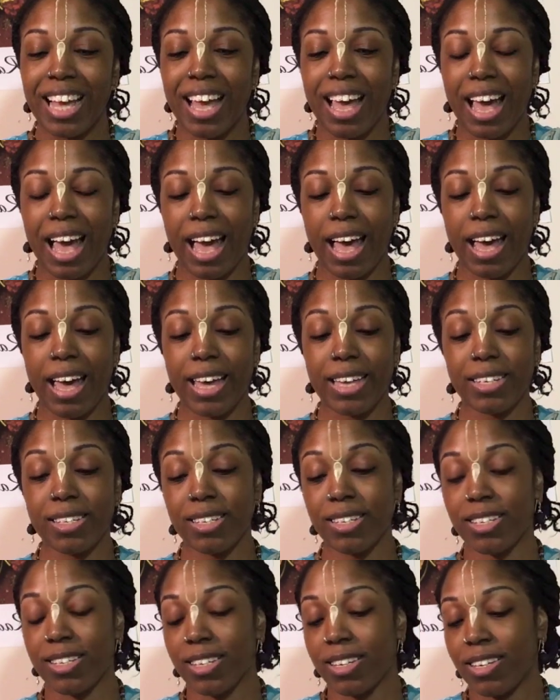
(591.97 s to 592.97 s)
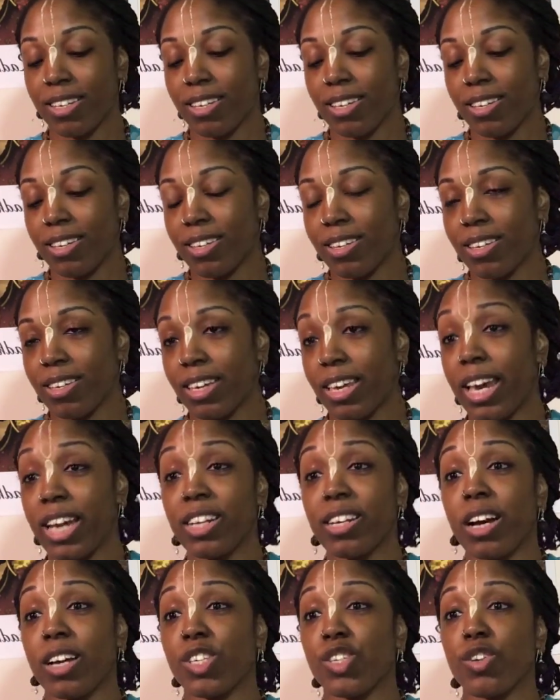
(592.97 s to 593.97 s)
And King
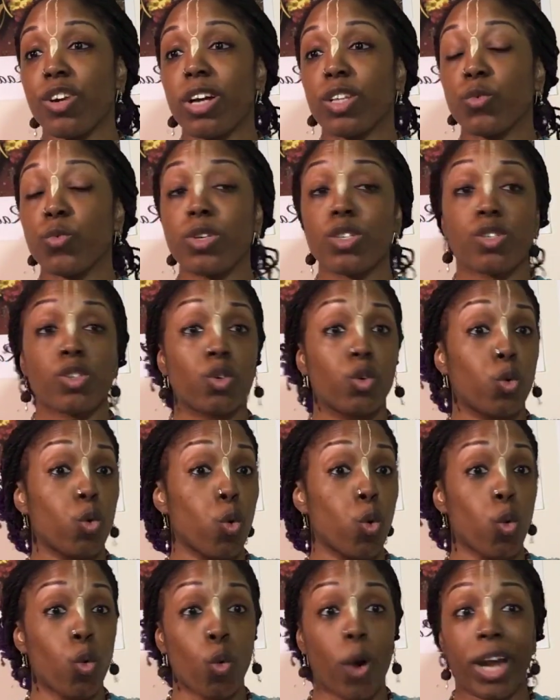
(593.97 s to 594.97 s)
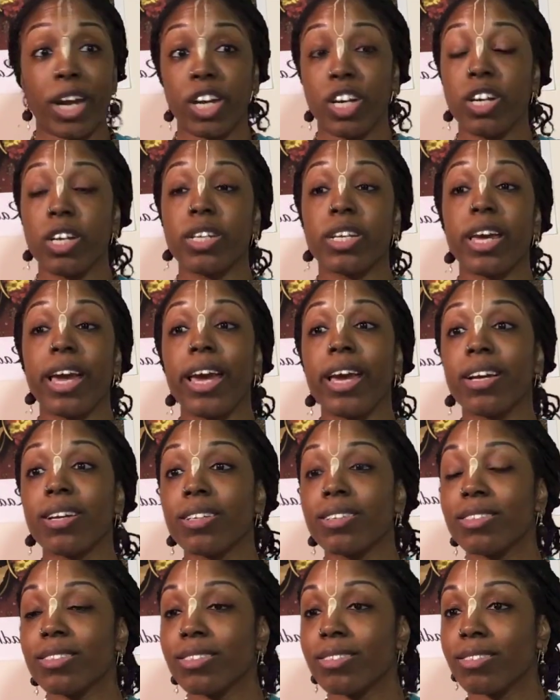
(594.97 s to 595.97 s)
Dasarath was quite a good king.
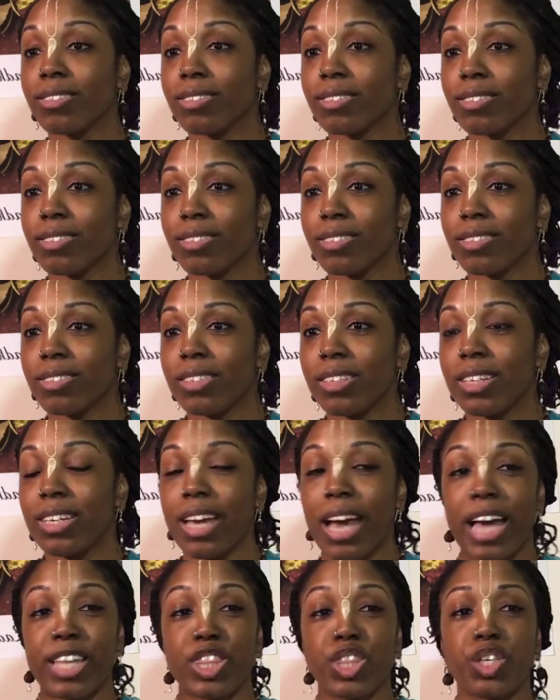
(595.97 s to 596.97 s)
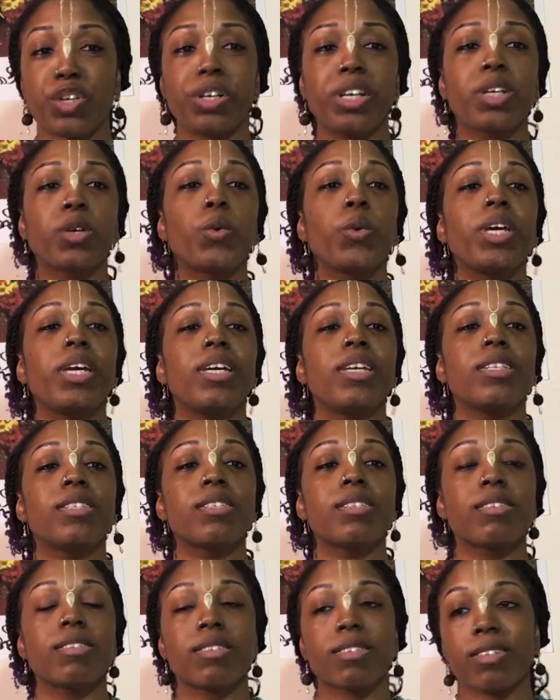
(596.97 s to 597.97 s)
He had 3
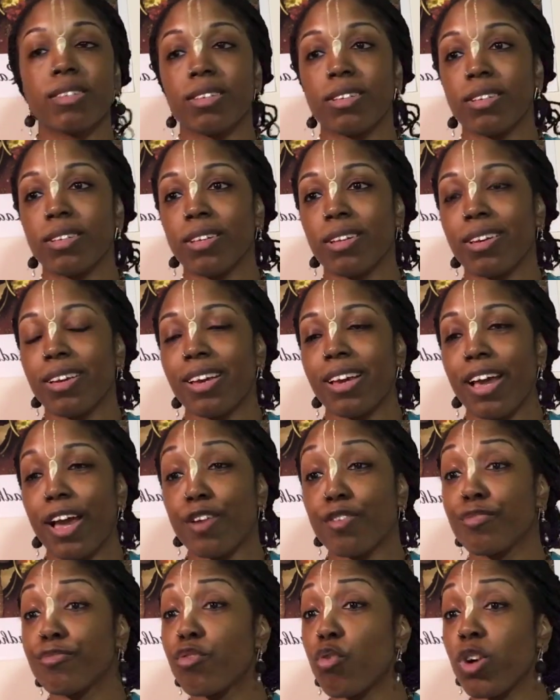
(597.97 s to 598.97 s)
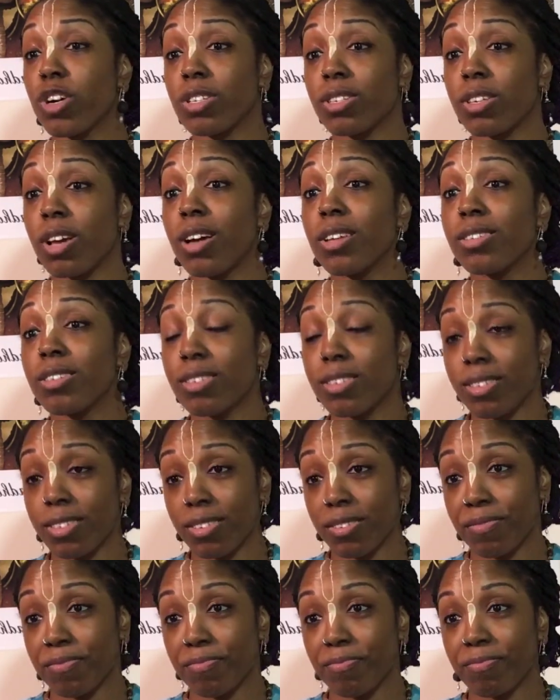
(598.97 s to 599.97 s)
queens. and 4 sons.
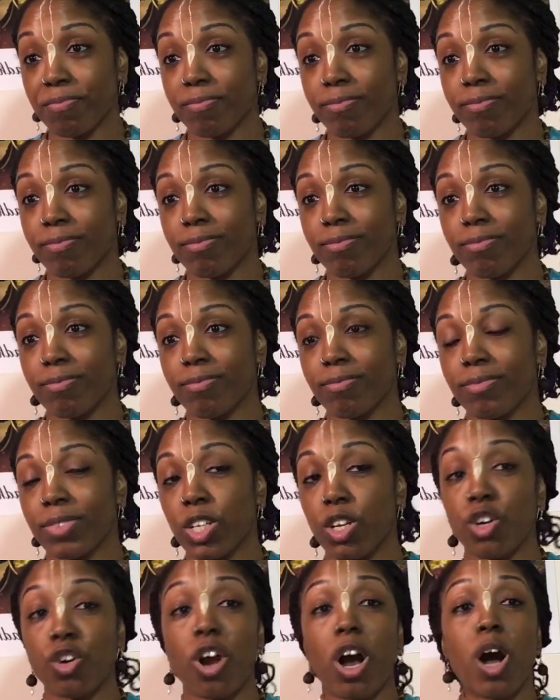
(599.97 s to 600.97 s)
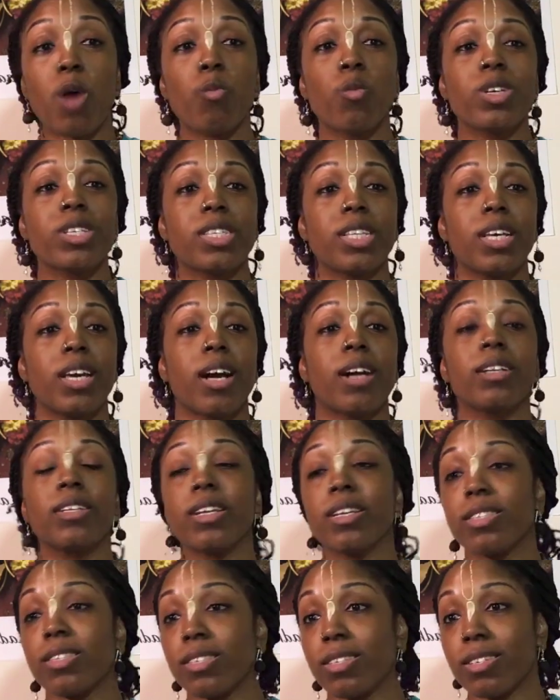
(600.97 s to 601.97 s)
Ram was the
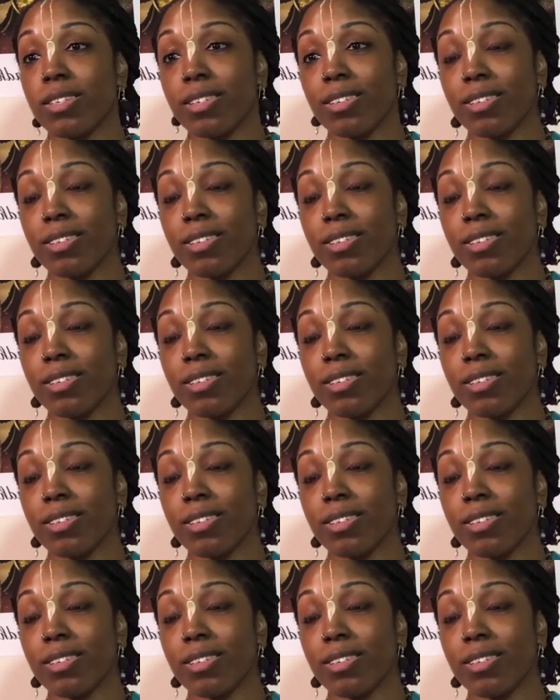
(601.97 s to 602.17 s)
eldest,